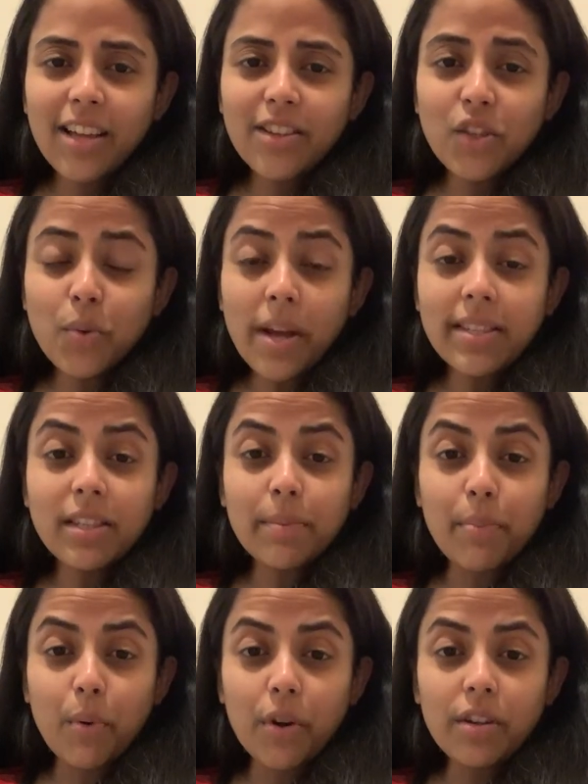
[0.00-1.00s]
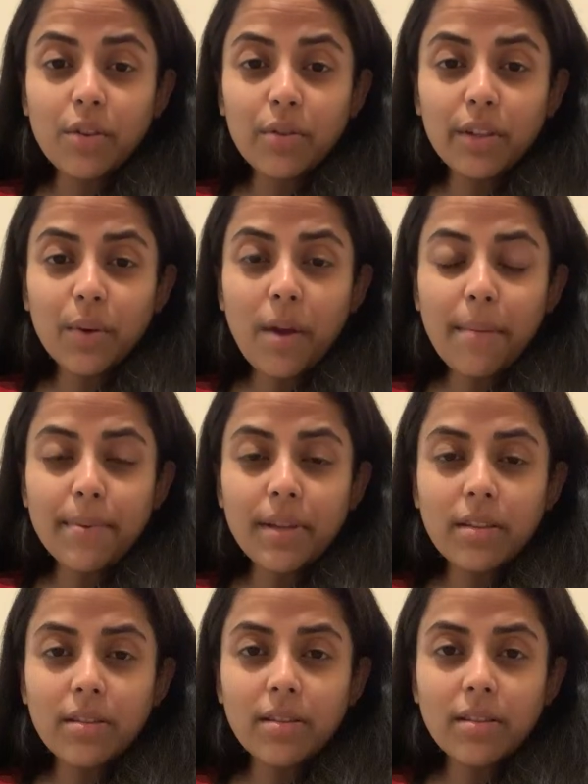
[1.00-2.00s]
do I support nuclear
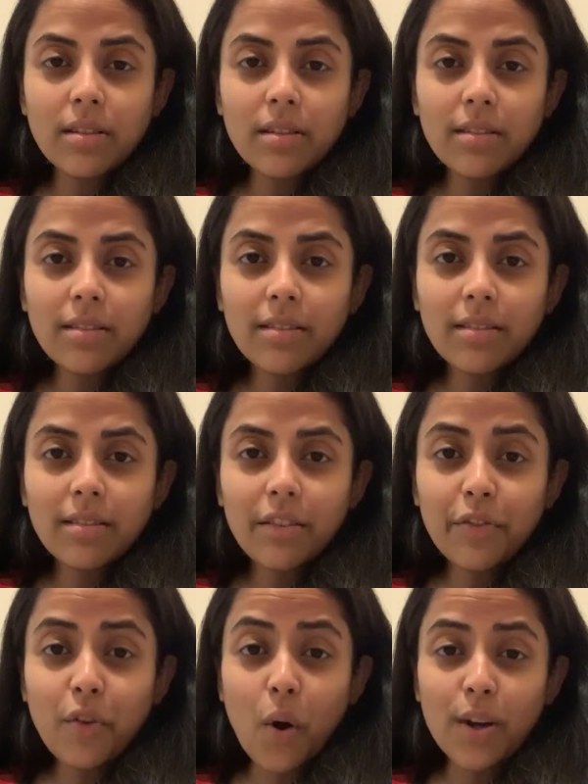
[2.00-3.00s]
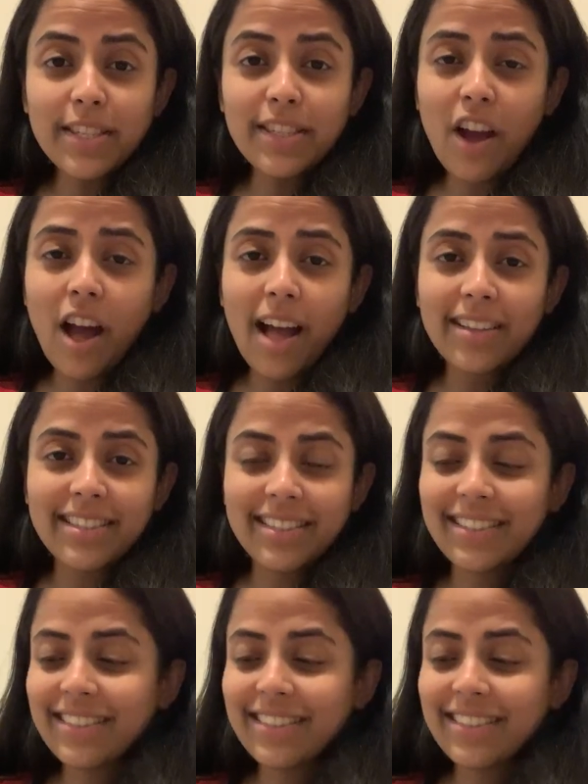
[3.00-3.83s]
weapons? Of course not.